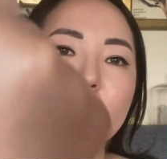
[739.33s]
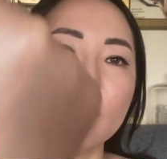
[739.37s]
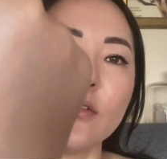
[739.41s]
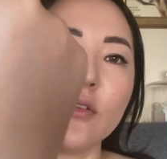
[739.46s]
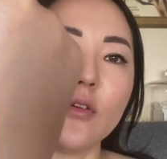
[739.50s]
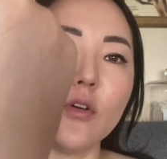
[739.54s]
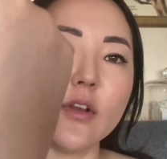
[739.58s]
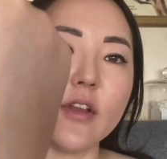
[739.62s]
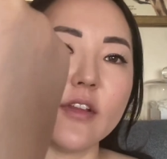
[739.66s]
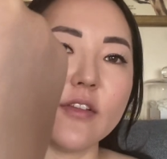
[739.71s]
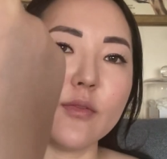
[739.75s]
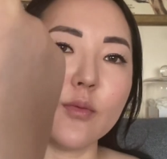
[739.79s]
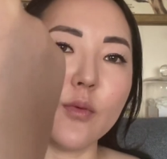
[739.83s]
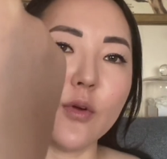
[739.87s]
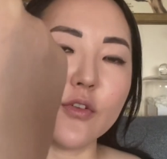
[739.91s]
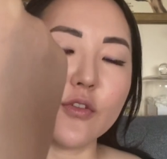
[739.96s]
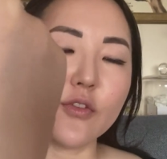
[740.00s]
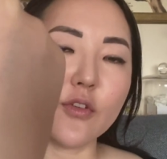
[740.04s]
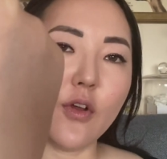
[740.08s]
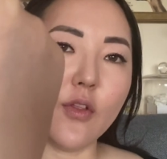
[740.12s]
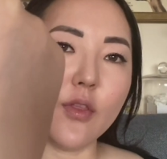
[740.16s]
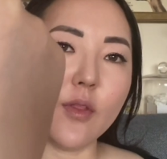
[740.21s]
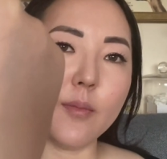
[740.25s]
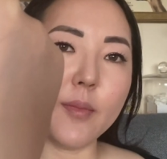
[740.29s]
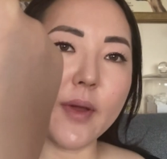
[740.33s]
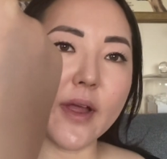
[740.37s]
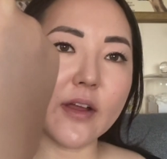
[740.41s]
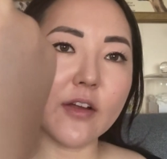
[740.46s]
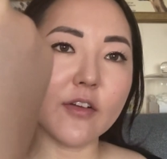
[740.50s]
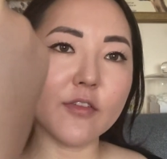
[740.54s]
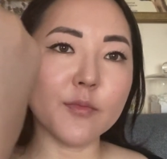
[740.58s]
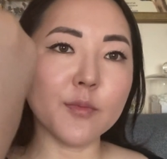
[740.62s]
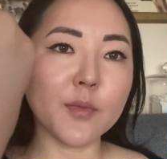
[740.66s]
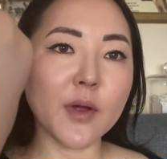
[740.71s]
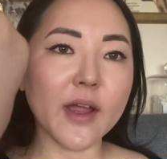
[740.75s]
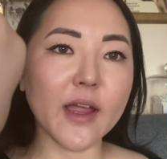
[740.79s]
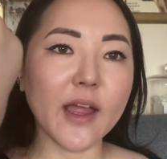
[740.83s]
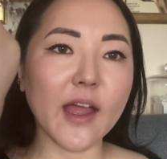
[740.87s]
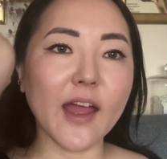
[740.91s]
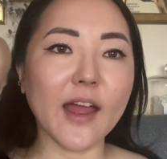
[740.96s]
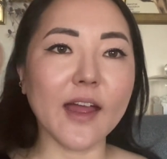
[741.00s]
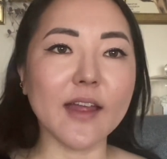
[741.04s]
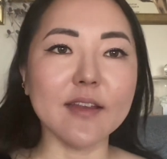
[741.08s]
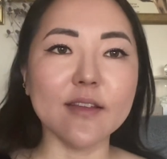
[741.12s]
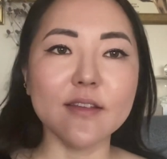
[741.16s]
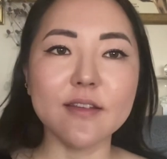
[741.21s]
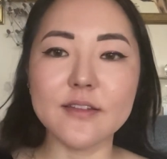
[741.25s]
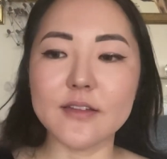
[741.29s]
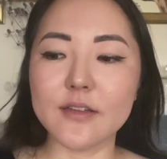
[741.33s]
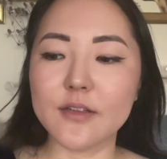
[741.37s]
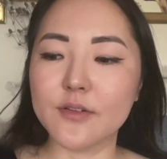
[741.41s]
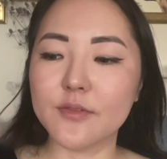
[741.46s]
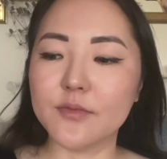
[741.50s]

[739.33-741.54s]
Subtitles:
Got it swatched on the back of my hand.